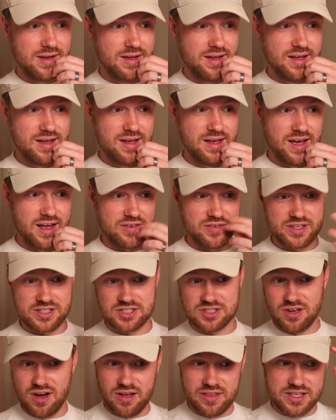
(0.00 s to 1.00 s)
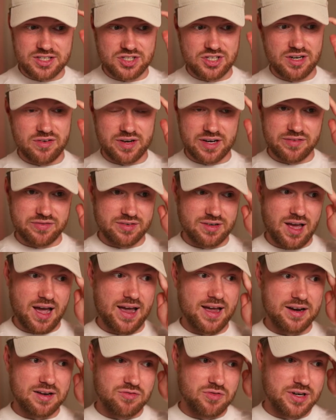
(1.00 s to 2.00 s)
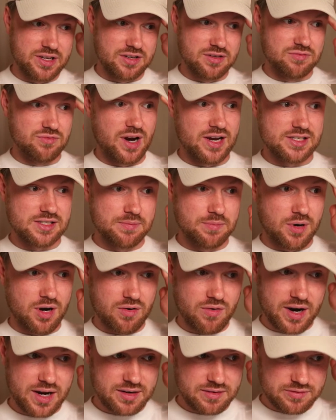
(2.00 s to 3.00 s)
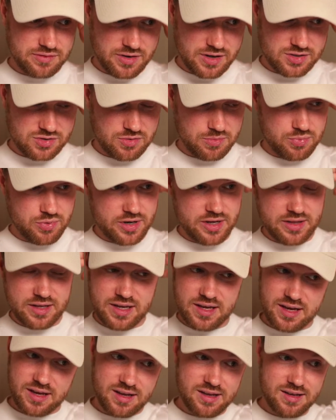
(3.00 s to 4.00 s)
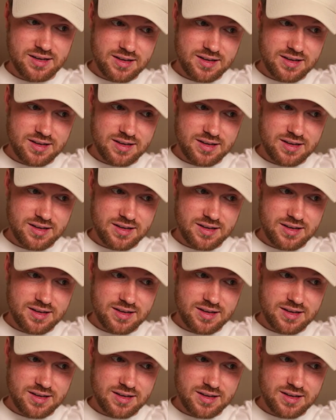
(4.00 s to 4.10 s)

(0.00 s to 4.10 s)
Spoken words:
and I think start of this year even, like, I had a really good race in Bahrain, first Grand Prix of the year.